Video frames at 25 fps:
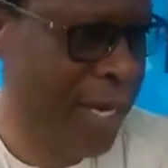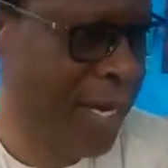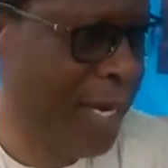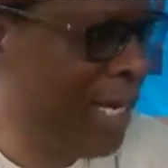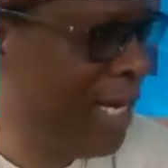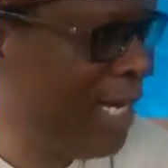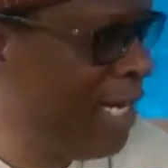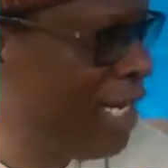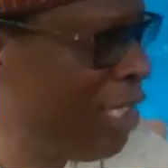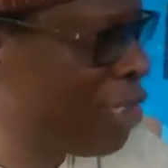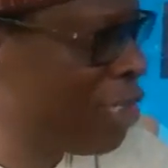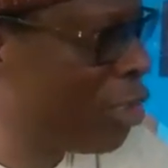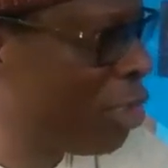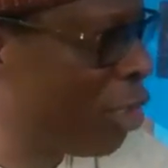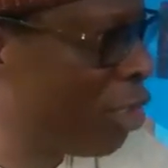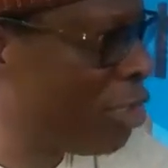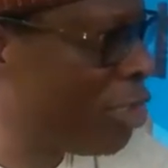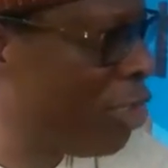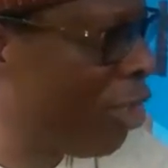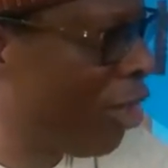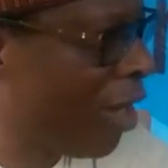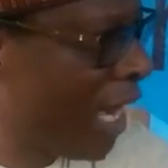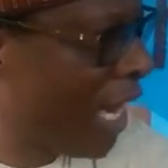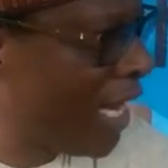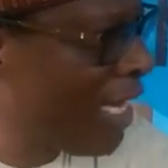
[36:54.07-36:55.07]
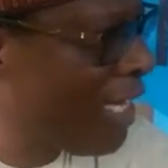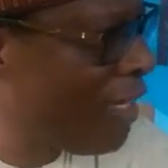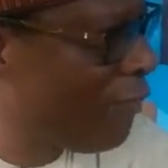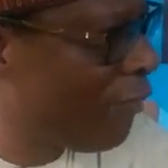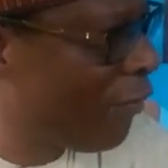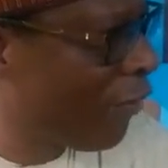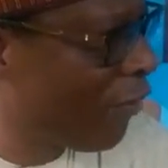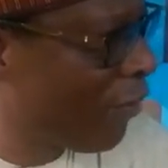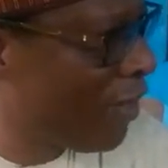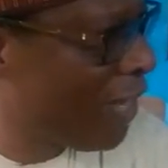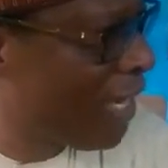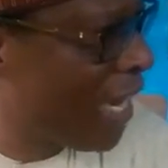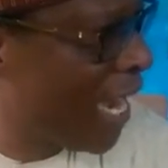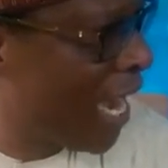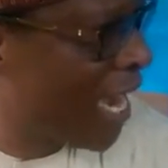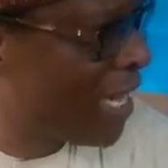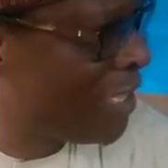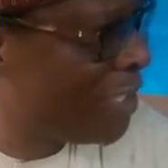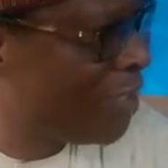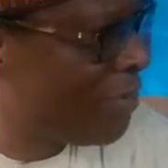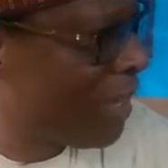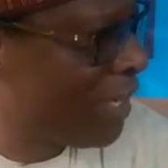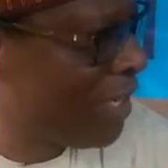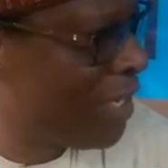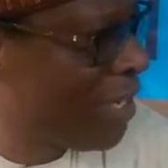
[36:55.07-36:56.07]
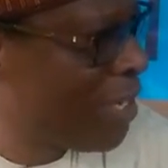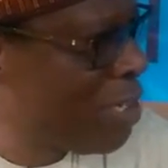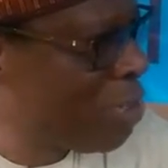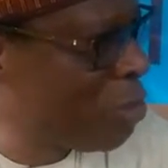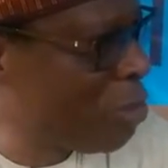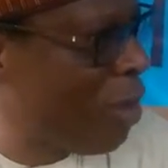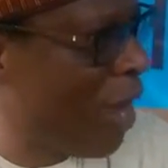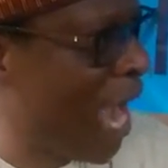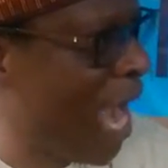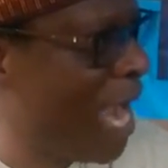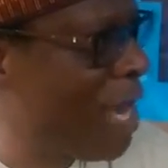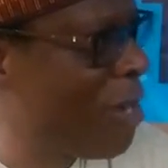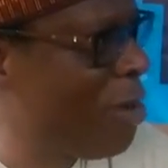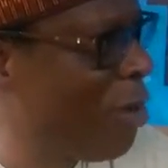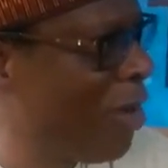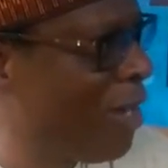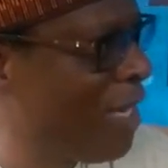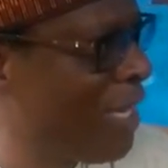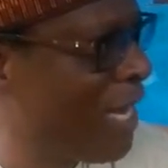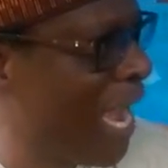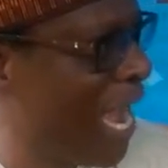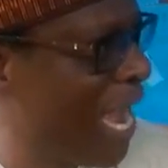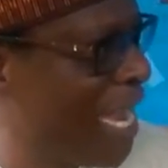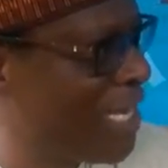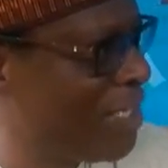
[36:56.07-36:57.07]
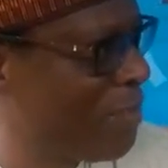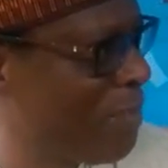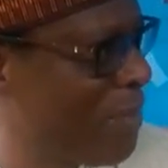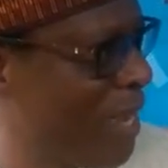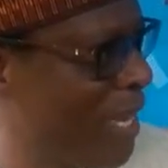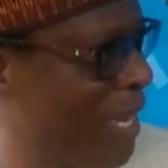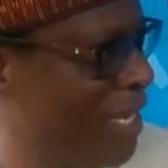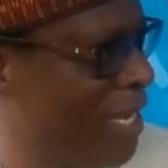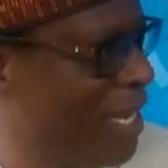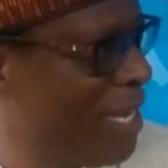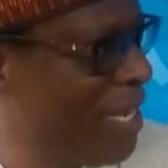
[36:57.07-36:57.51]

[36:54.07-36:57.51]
is sourced locally from the herdsmen. So I know the herdsmen